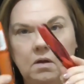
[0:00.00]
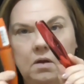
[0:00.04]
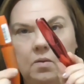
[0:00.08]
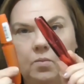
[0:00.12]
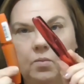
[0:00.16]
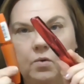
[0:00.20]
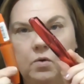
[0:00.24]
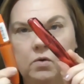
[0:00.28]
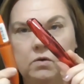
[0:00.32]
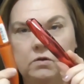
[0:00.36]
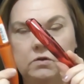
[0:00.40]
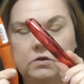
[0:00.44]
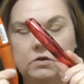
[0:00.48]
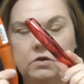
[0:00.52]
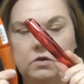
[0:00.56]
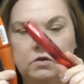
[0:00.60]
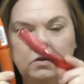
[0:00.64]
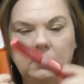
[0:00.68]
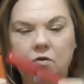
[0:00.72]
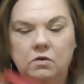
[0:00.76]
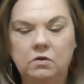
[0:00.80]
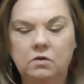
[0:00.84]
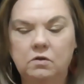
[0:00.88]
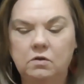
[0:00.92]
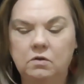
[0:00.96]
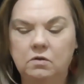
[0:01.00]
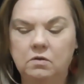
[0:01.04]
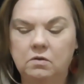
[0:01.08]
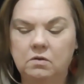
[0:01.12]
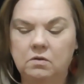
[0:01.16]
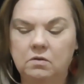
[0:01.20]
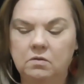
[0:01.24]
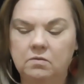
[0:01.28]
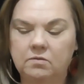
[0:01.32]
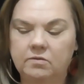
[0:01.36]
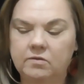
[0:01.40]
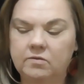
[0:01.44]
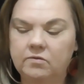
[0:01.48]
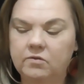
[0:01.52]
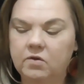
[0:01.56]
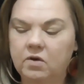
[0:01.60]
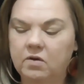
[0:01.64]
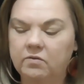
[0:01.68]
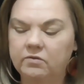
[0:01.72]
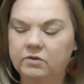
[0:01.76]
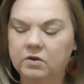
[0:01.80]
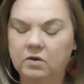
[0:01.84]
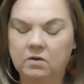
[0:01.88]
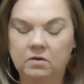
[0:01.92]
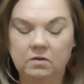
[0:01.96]
I bought two for
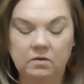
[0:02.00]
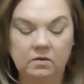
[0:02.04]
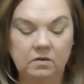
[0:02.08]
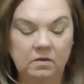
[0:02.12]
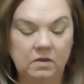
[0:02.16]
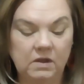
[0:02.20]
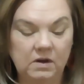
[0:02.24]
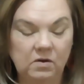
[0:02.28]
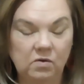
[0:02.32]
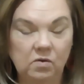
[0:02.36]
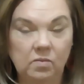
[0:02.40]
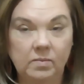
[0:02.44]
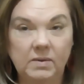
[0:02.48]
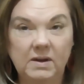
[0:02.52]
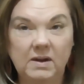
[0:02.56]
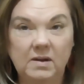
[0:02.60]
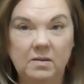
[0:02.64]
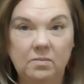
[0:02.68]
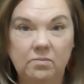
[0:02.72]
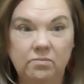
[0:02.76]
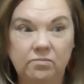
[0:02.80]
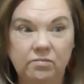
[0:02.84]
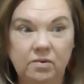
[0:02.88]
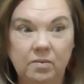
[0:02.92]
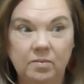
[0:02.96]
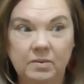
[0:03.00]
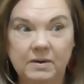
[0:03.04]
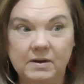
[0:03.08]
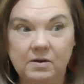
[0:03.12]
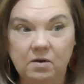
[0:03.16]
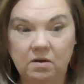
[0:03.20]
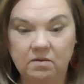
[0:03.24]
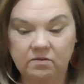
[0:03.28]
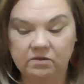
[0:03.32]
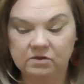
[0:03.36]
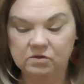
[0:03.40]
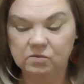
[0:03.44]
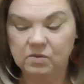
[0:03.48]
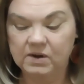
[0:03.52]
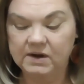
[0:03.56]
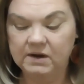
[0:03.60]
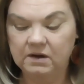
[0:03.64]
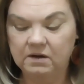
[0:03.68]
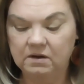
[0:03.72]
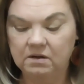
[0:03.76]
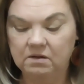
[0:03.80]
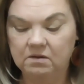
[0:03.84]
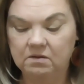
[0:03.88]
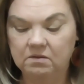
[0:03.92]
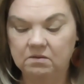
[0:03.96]
$5. They're normally probably over
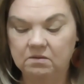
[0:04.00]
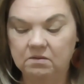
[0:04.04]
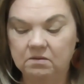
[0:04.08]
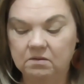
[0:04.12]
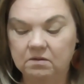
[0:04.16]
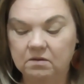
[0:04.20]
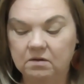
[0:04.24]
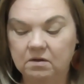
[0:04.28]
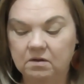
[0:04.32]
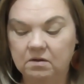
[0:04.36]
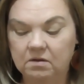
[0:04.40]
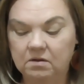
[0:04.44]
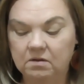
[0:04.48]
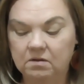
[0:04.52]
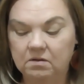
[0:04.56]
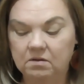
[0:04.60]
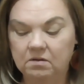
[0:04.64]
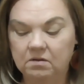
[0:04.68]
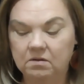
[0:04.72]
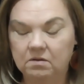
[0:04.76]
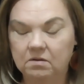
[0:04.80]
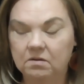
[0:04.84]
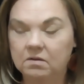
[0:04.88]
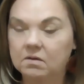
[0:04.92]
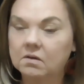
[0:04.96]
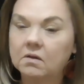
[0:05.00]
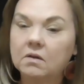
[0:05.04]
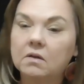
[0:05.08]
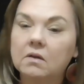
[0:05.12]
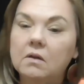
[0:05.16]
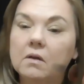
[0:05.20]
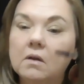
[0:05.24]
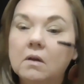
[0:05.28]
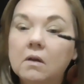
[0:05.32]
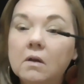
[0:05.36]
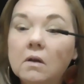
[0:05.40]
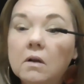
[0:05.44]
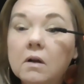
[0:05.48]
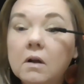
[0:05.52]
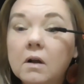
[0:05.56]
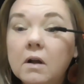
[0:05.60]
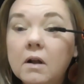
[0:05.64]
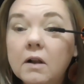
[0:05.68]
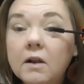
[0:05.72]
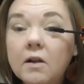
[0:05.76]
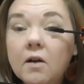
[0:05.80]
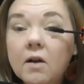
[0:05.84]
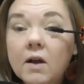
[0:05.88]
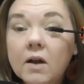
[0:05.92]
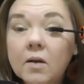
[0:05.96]
$20. So
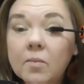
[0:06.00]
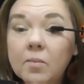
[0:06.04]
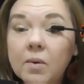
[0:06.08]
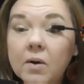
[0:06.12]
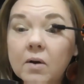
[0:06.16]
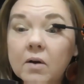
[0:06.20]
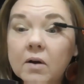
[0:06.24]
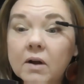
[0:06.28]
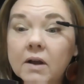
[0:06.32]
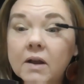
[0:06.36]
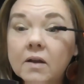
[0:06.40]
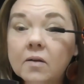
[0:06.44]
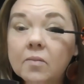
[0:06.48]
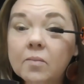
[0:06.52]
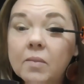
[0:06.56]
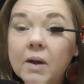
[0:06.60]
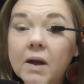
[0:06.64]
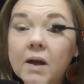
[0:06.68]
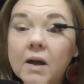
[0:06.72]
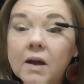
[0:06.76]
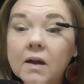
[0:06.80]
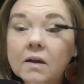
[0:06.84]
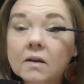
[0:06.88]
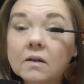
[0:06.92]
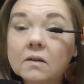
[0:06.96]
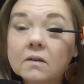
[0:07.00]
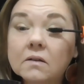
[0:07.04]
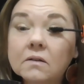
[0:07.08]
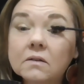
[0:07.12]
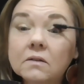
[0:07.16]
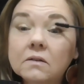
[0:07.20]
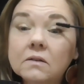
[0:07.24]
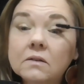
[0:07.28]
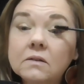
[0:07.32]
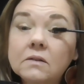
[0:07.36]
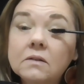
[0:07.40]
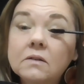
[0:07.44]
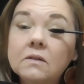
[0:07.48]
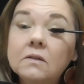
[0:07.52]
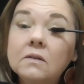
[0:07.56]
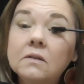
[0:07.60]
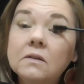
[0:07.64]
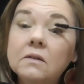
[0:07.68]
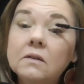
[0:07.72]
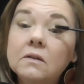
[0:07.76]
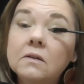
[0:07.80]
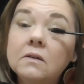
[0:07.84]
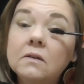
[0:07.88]
I like buying bargains.